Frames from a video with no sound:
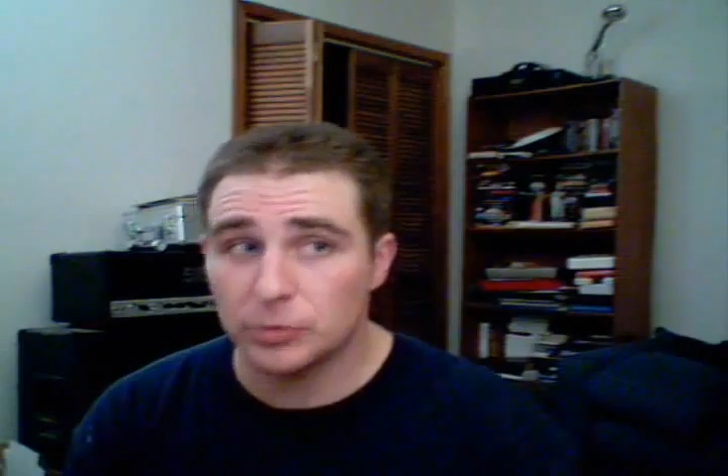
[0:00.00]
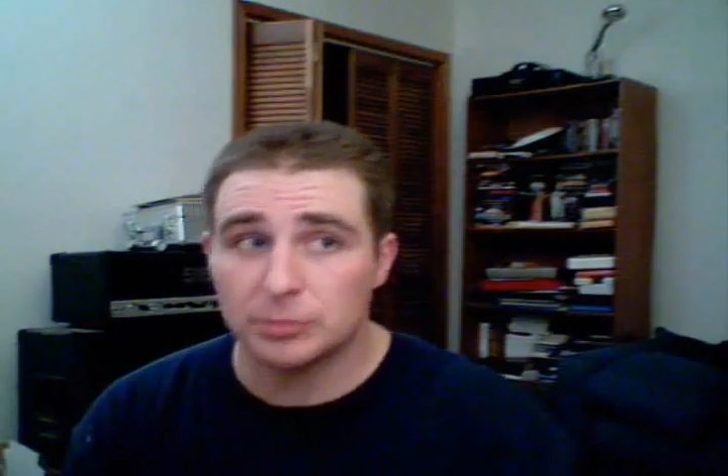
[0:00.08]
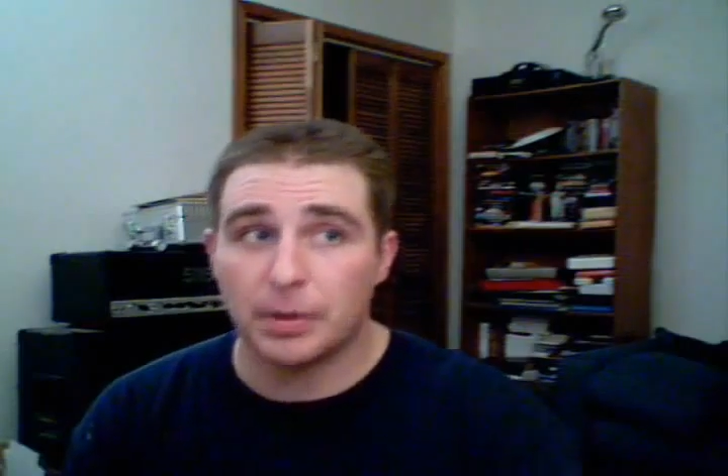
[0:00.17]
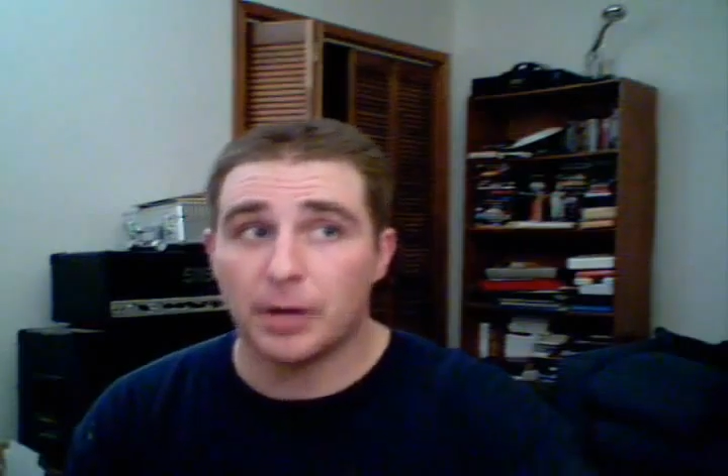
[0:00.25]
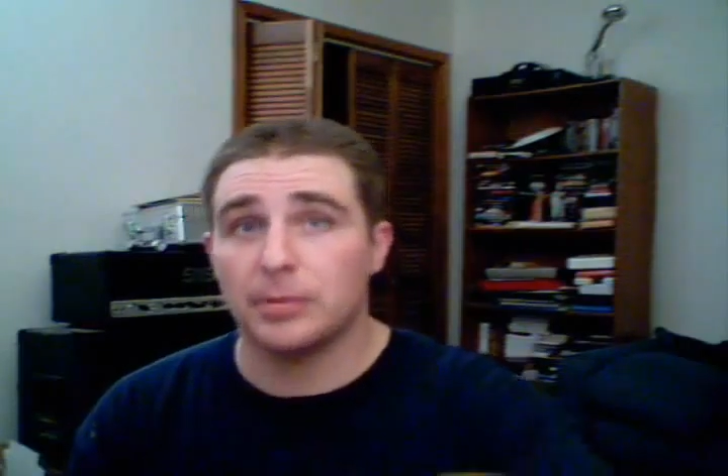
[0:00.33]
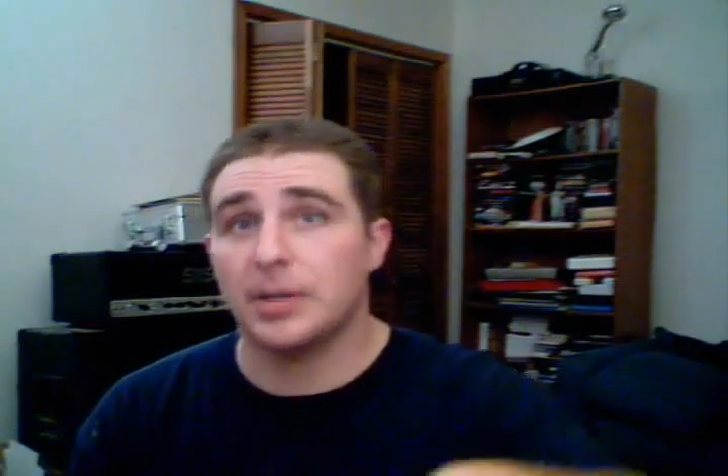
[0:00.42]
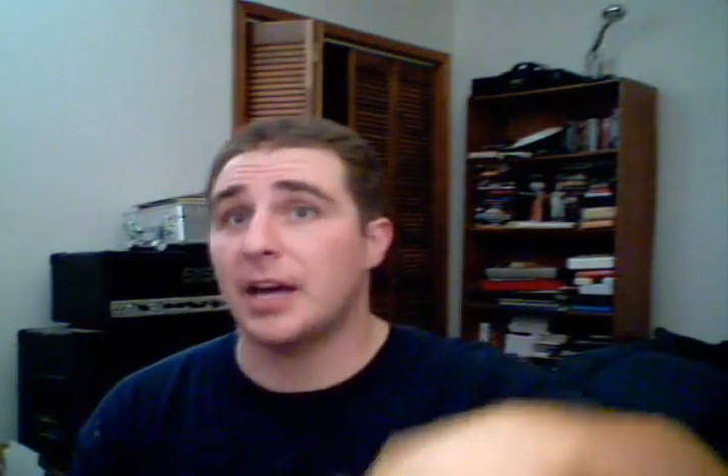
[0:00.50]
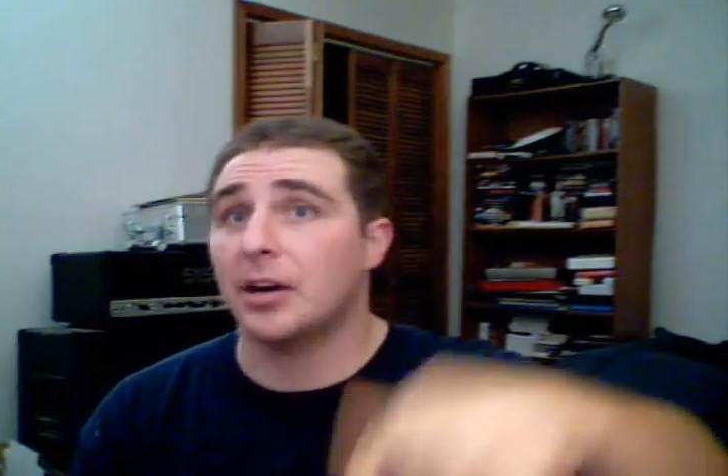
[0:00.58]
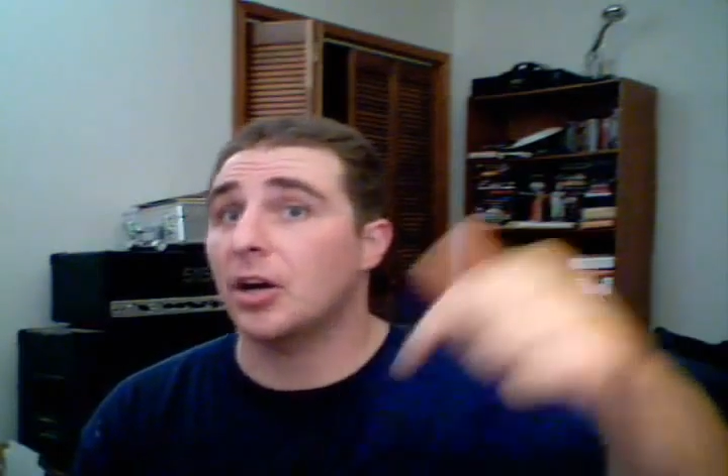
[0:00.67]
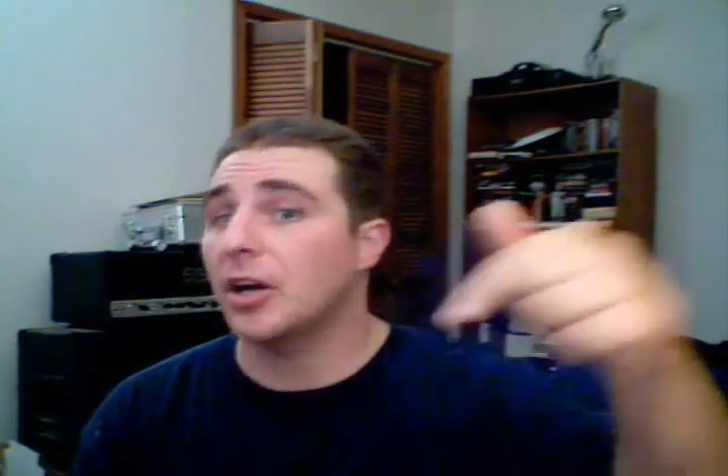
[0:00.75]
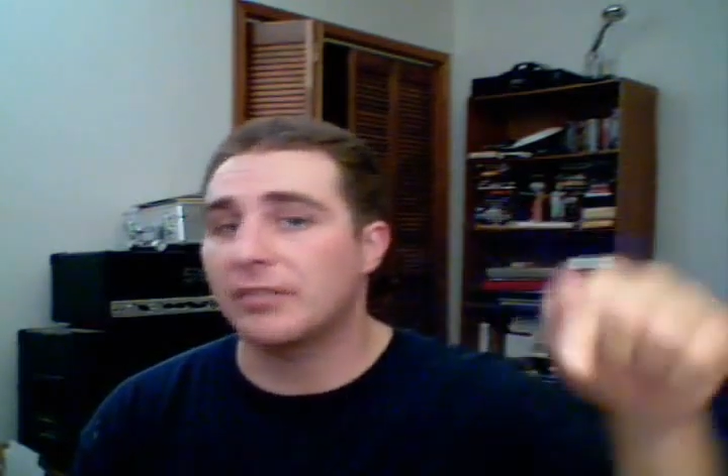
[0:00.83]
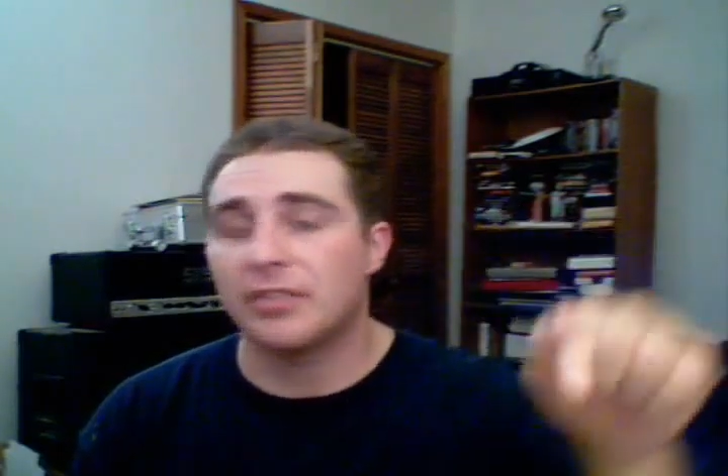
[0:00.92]
was probably added
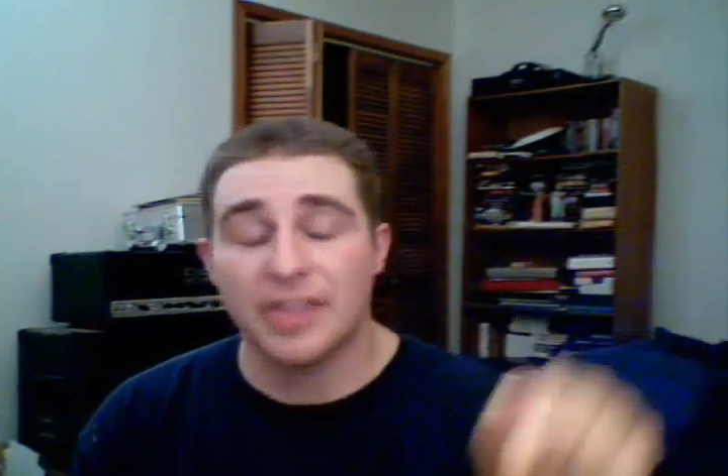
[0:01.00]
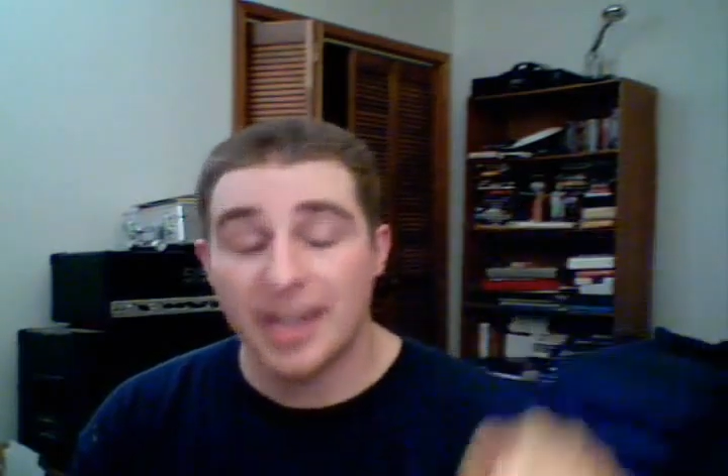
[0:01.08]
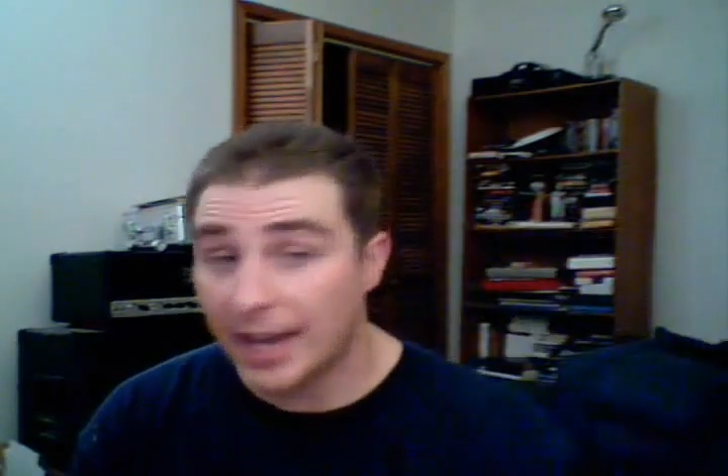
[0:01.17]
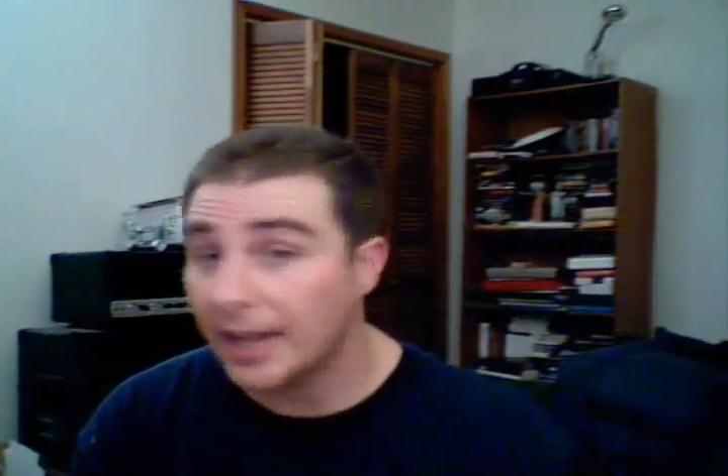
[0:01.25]
on after the